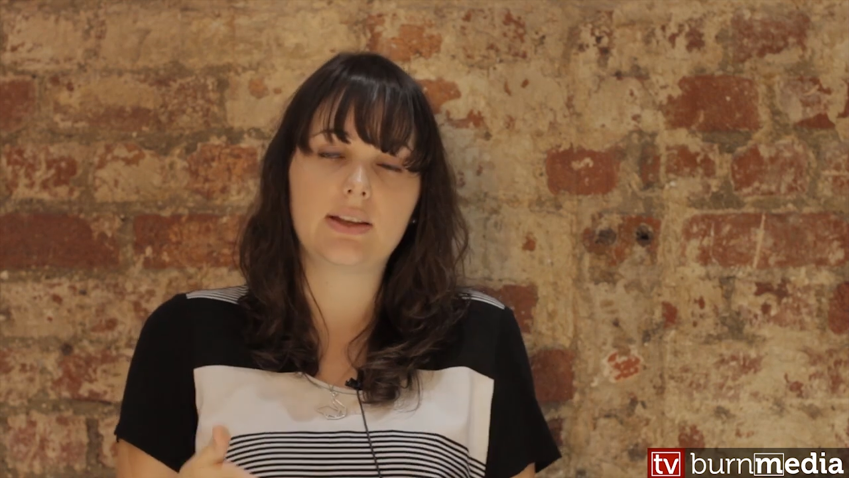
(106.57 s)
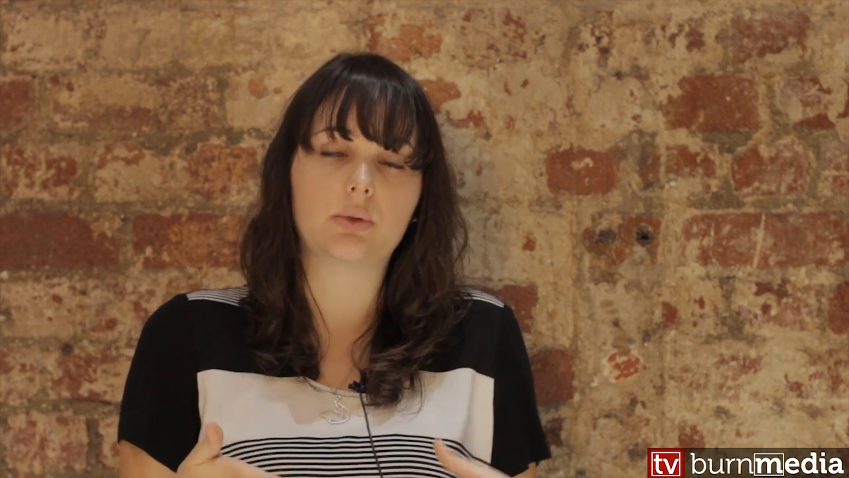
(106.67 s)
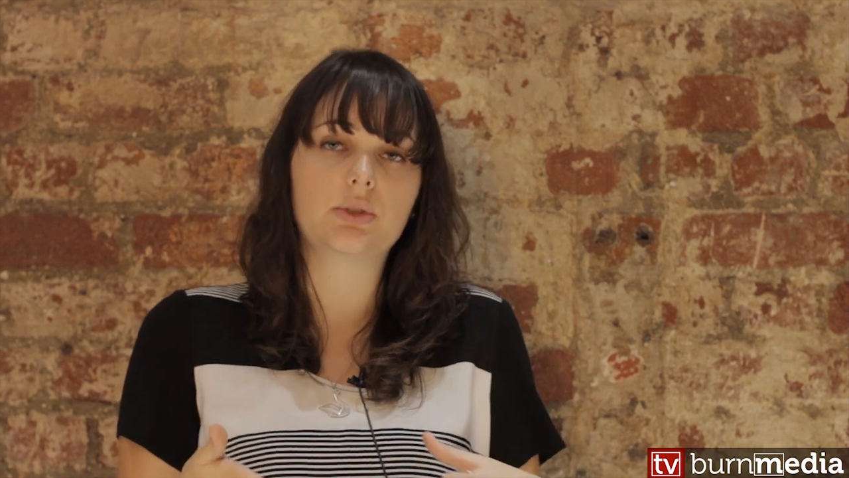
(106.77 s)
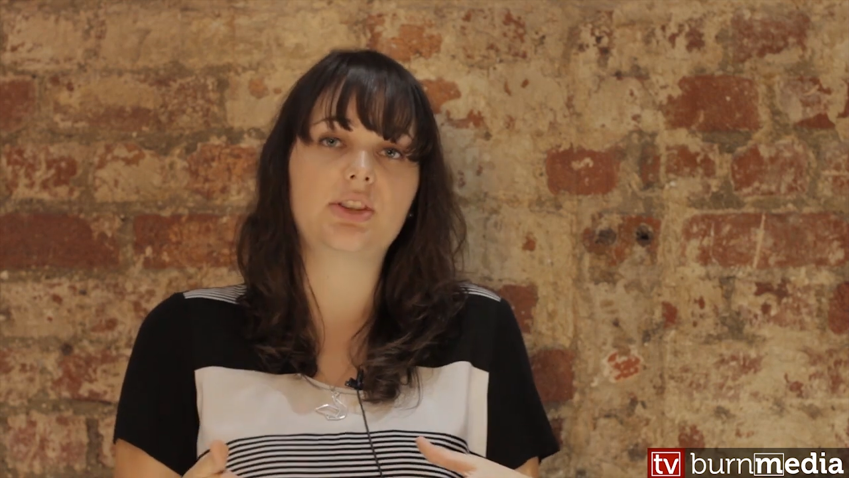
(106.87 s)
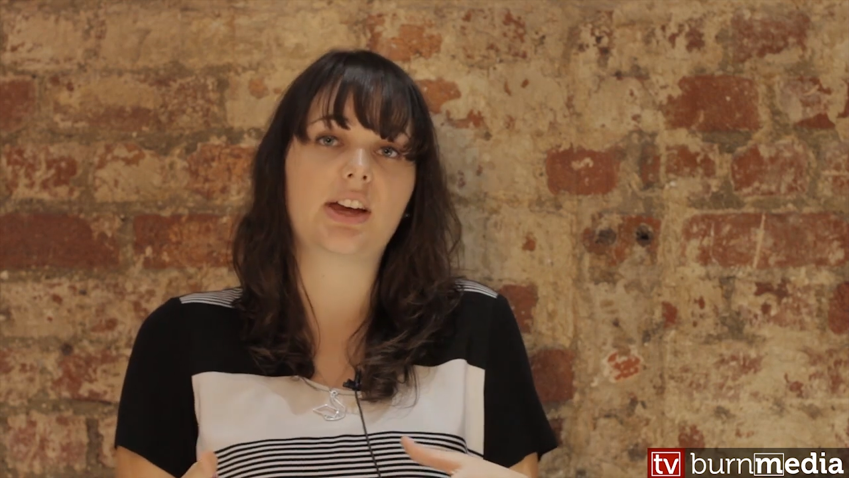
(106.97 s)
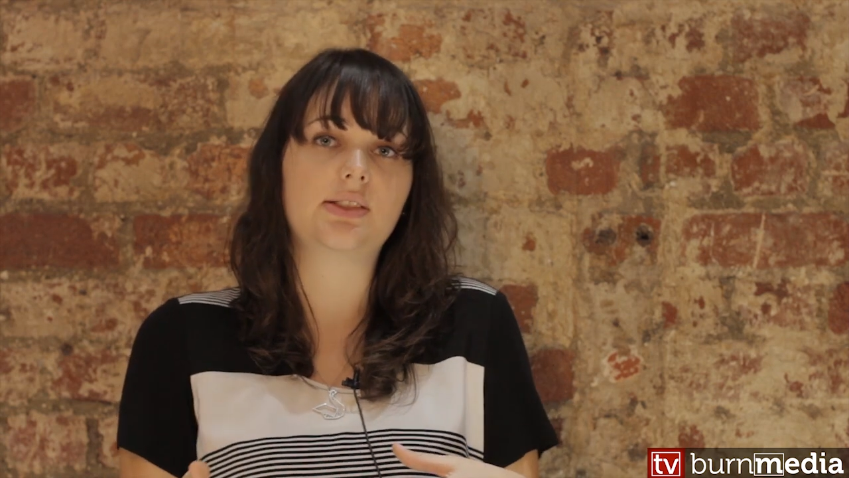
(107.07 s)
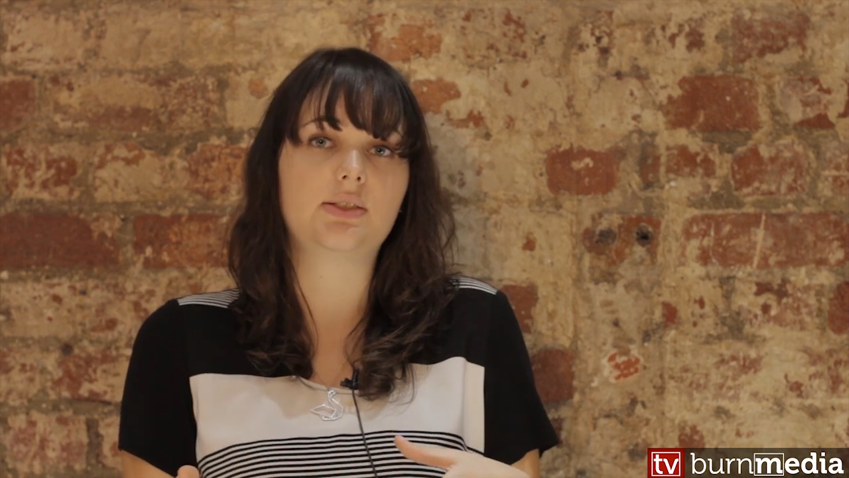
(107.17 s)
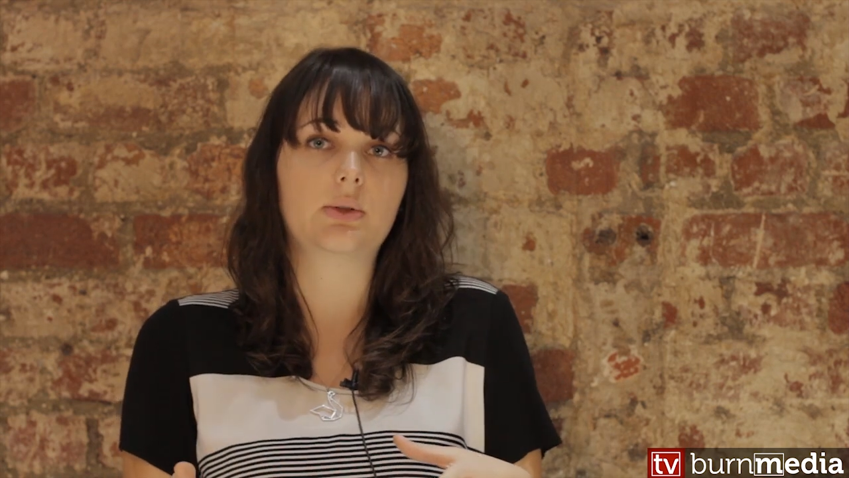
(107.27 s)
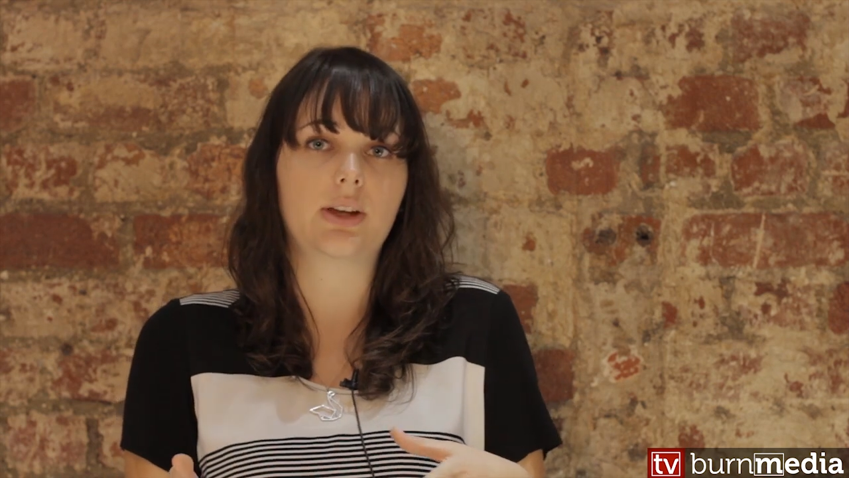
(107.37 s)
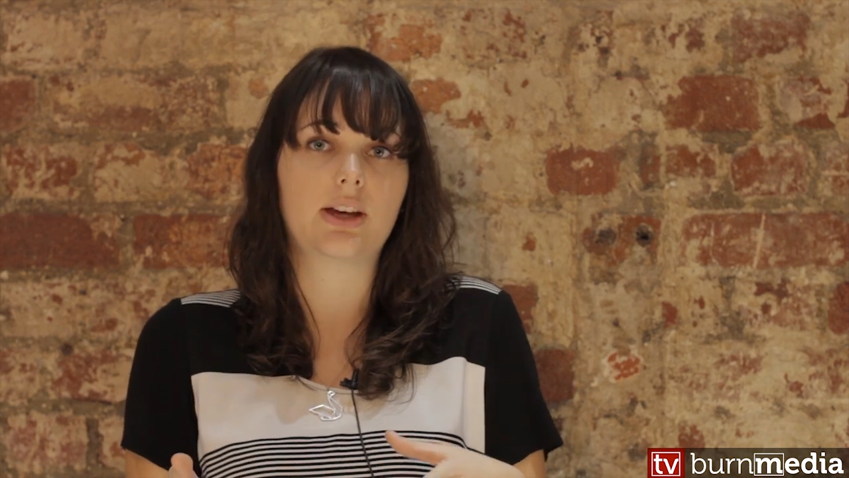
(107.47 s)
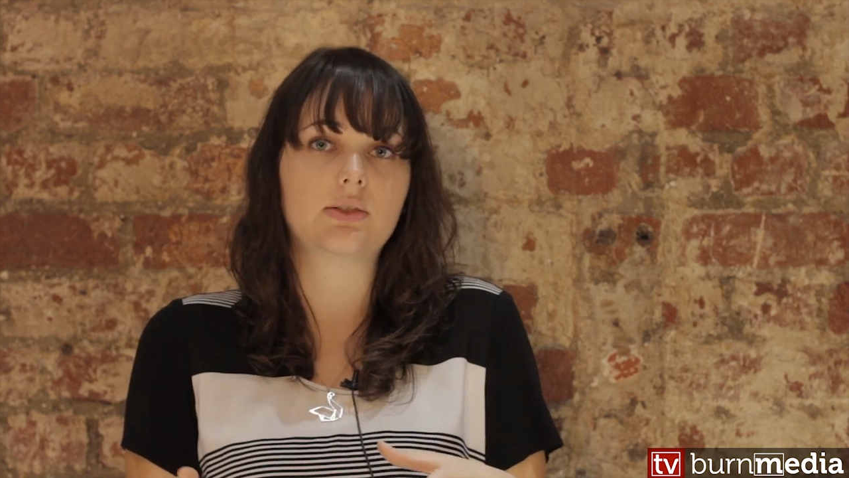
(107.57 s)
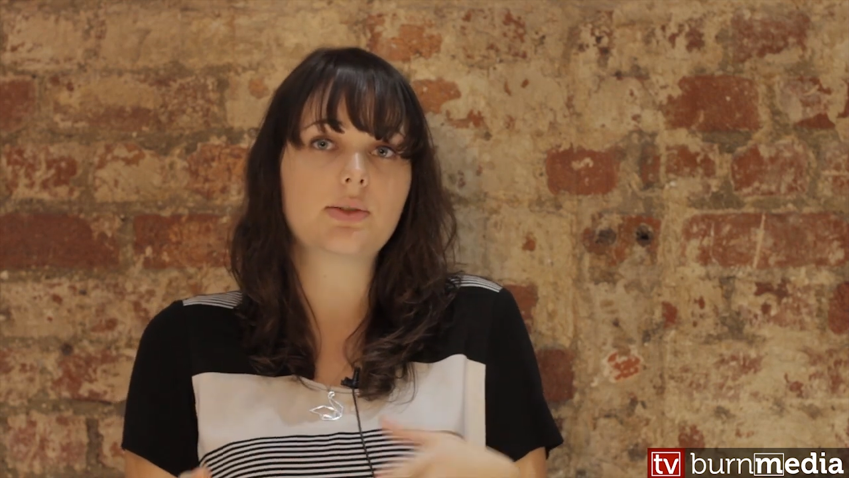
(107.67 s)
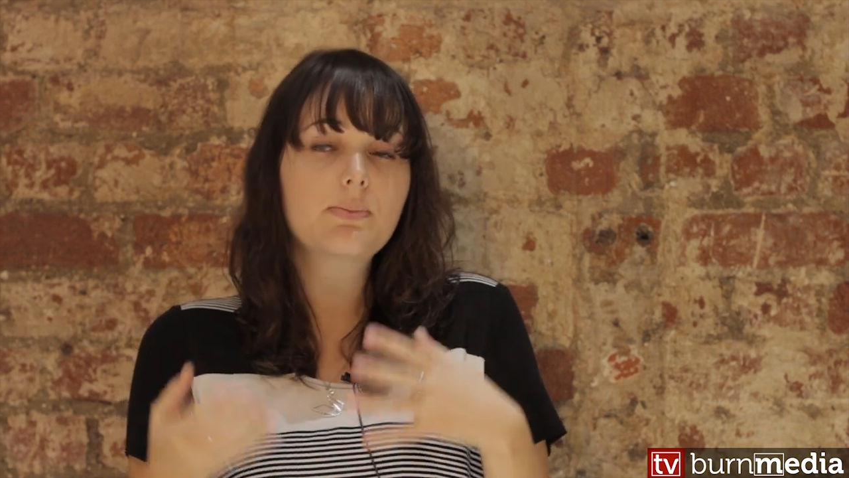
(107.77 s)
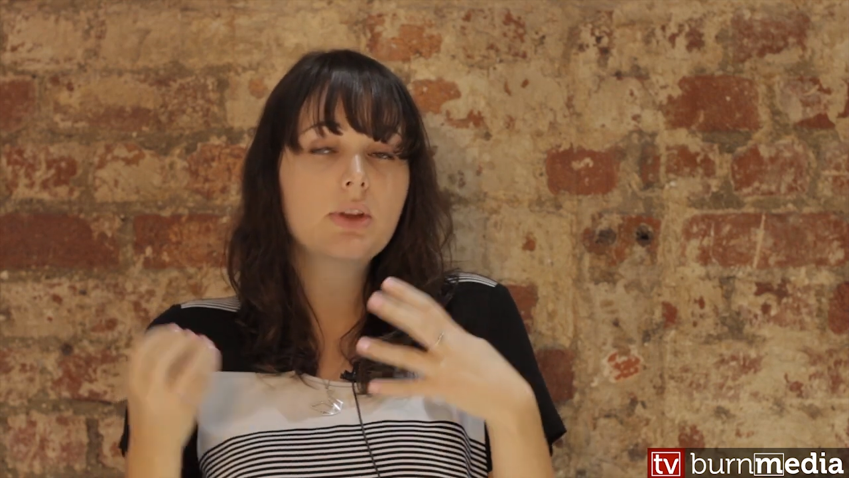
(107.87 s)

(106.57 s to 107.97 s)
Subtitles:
in order to access your account.